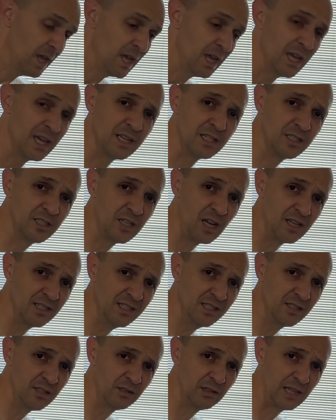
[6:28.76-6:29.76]
It
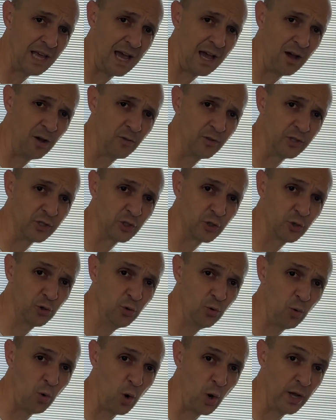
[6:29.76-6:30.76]
doesn't allow the
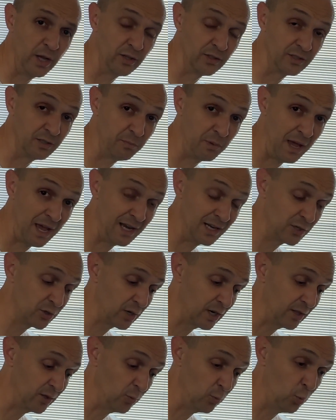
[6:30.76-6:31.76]
TruOil to
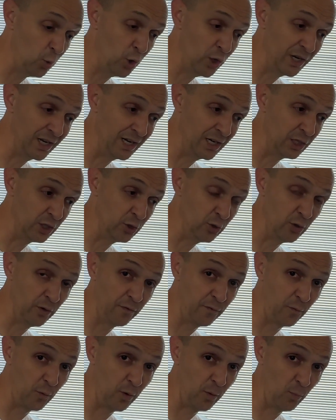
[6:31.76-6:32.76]
penetrate the wood in a
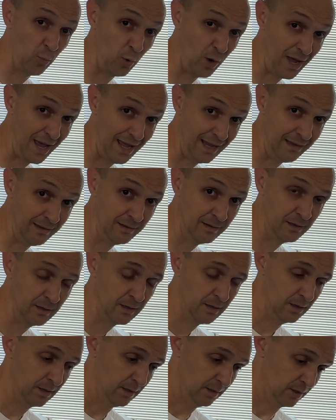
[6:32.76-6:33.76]
uniform way.
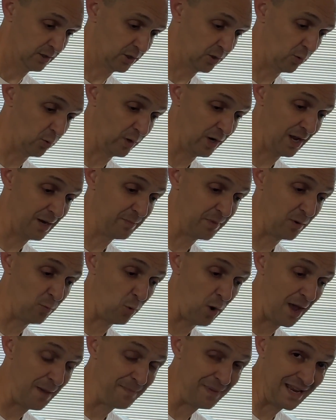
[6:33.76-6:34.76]
So when I'd been
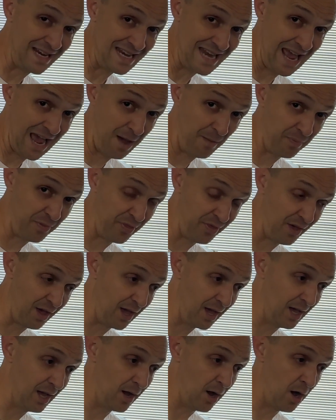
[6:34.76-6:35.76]
wiping
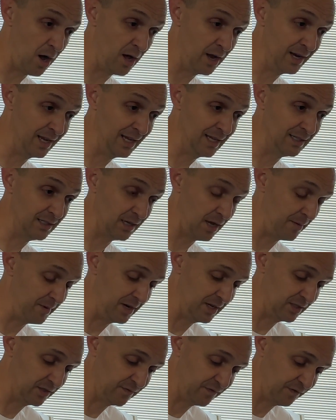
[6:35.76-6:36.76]
naphtha on it, I mean,
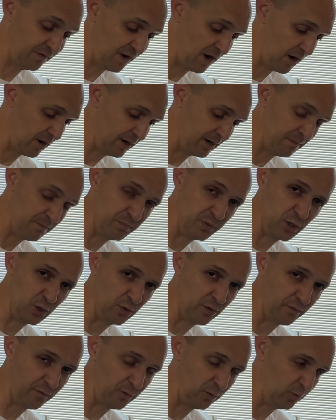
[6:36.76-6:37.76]
it's very
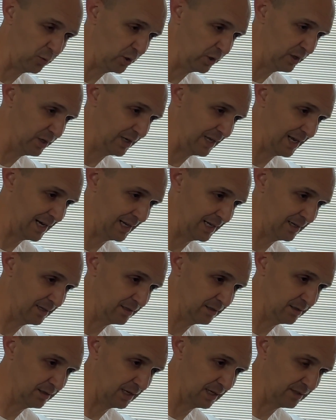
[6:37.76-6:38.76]
beautiful wood and
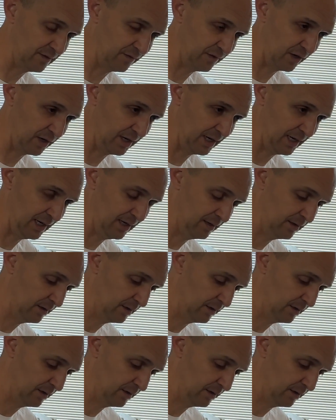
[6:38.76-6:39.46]
it's very